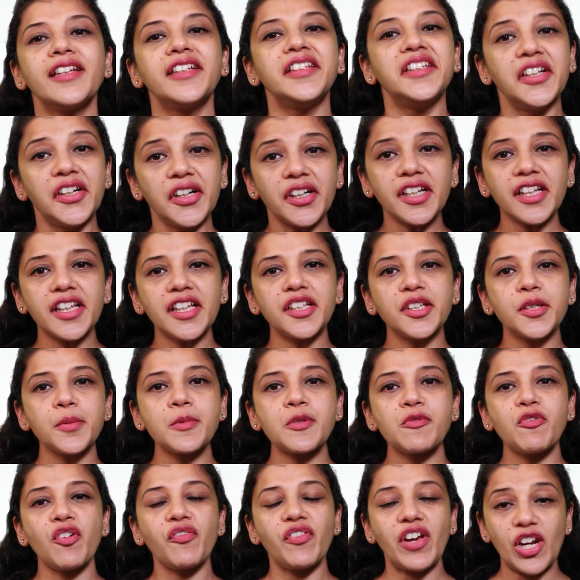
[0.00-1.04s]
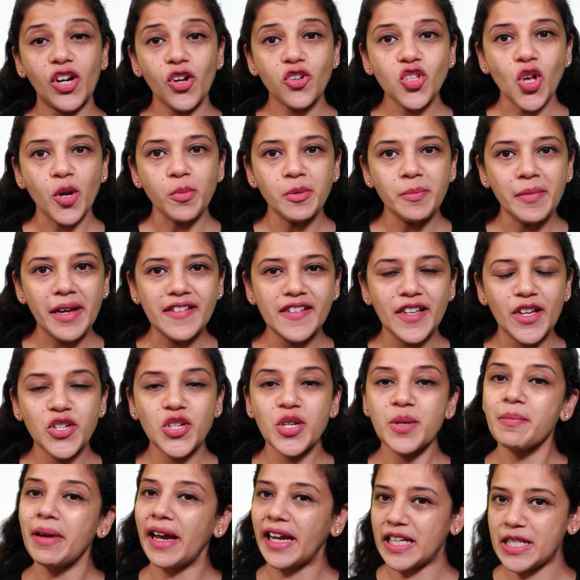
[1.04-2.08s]
Here are the tips for warehouse
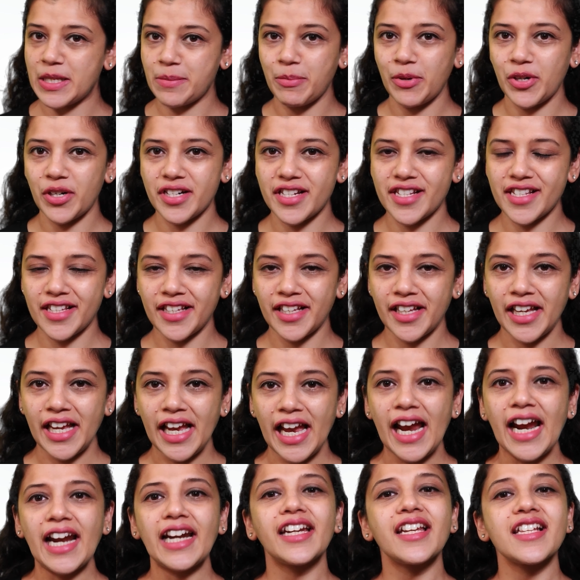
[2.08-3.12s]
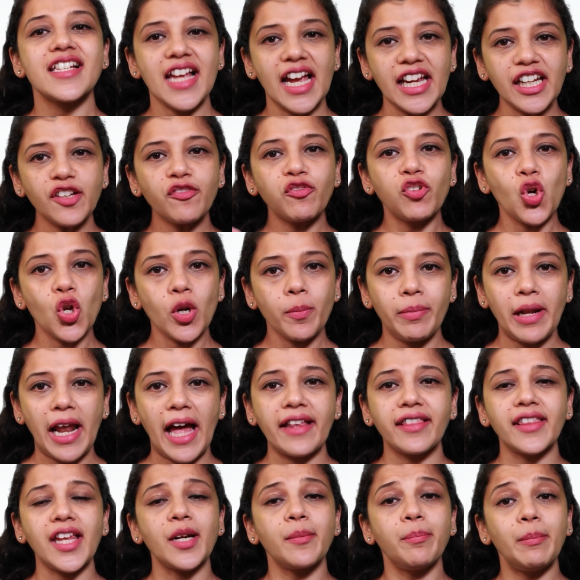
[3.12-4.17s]
optimization by experts. Design a floor
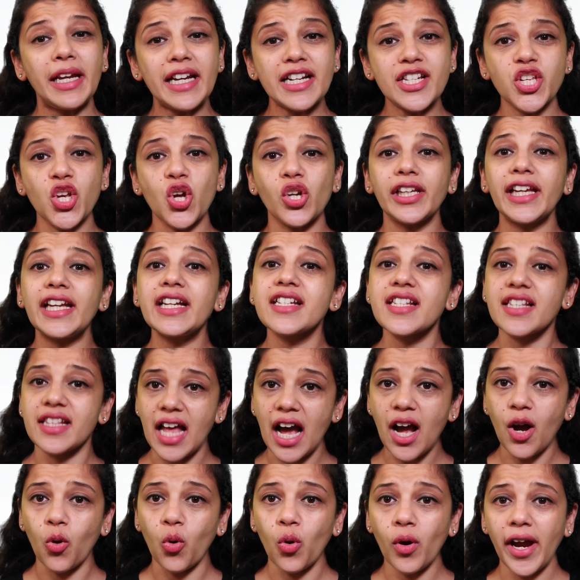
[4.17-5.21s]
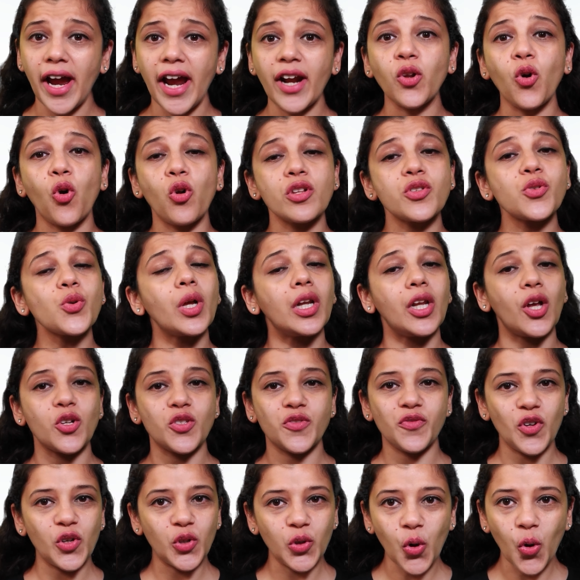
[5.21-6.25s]
plan that meets your needs now and also
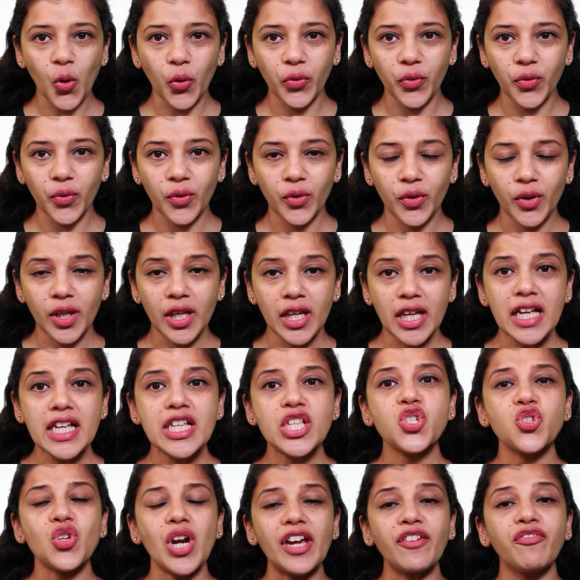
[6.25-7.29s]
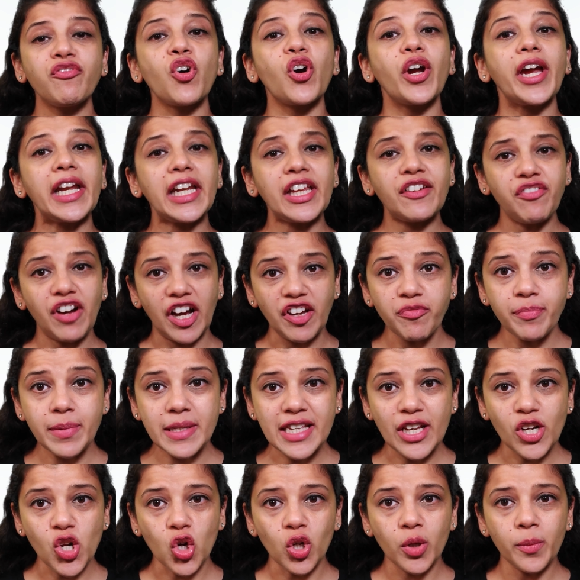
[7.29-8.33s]
allows for growth. Strive for
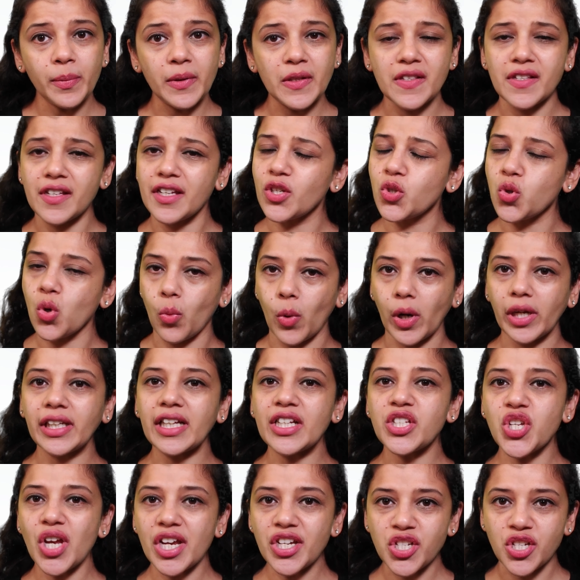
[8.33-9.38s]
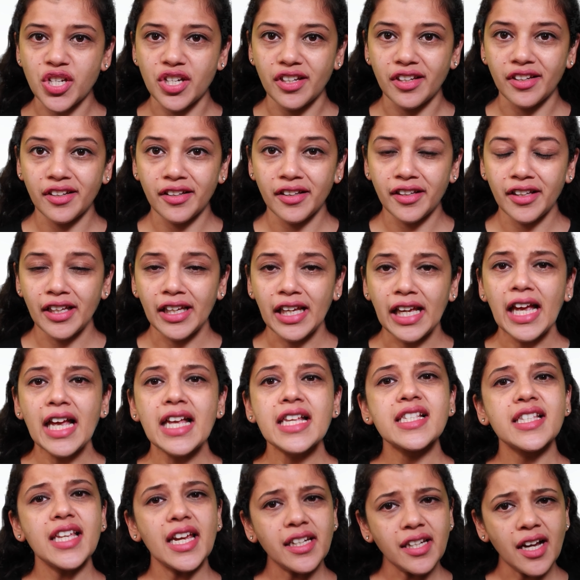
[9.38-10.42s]
85% occupancy to avoid congestion.
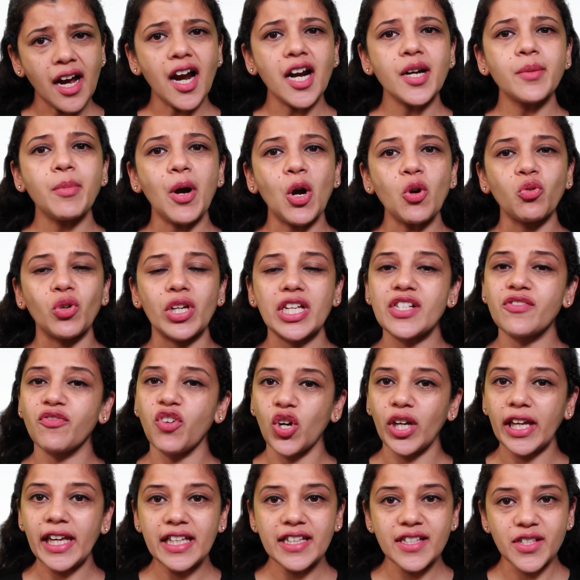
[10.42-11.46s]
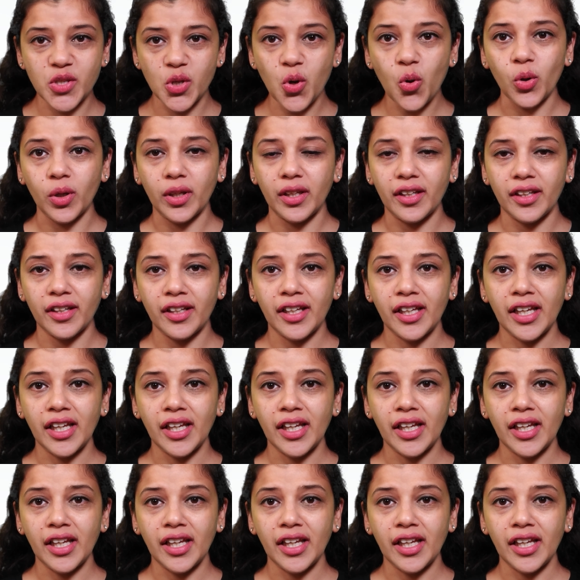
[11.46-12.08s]
Set hard boundaries for each zone.